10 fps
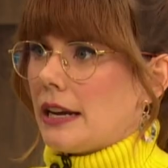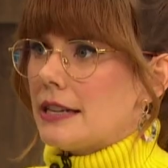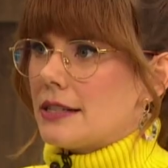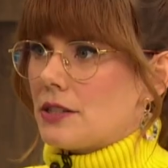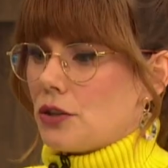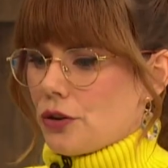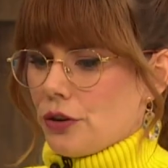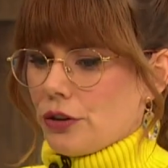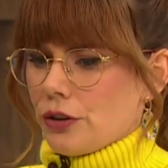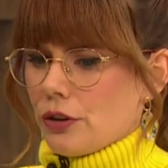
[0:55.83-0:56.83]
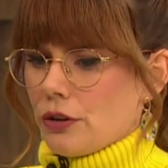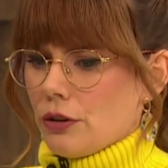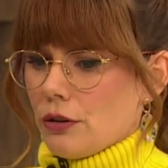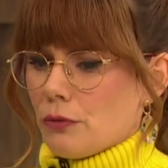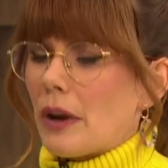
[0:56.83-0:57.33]
is, is your your
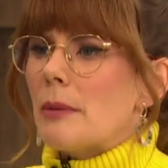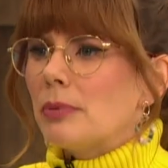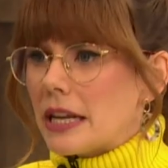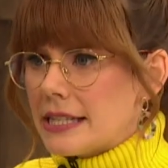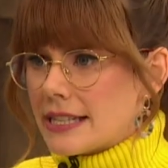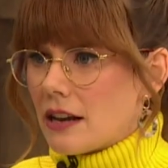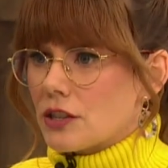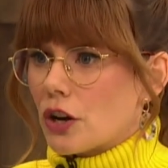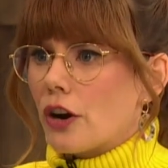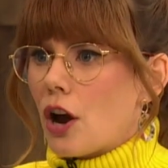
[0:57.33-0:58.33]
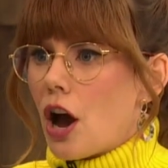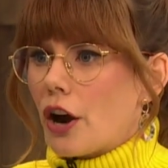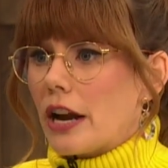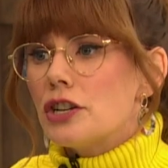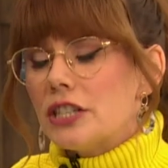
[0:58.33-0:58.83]
red blood cells are,
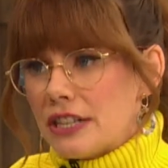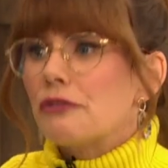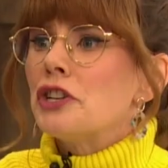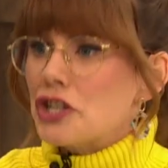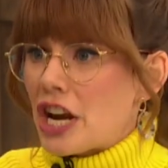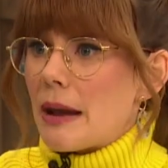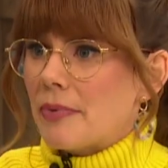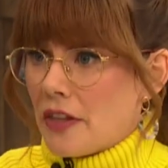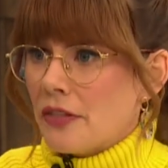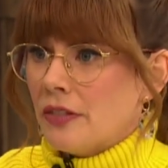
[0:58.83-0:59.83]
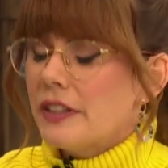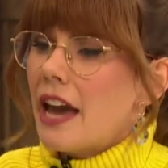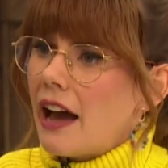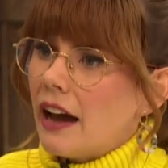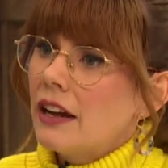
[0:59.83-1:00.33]
are a different shape. Exactly.
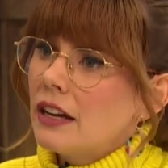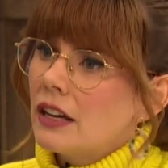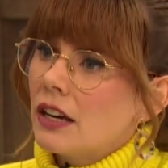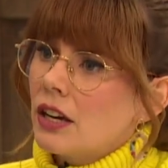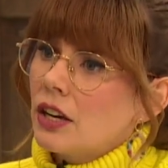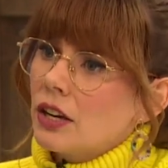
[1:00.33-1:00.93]
Than, yeah. So for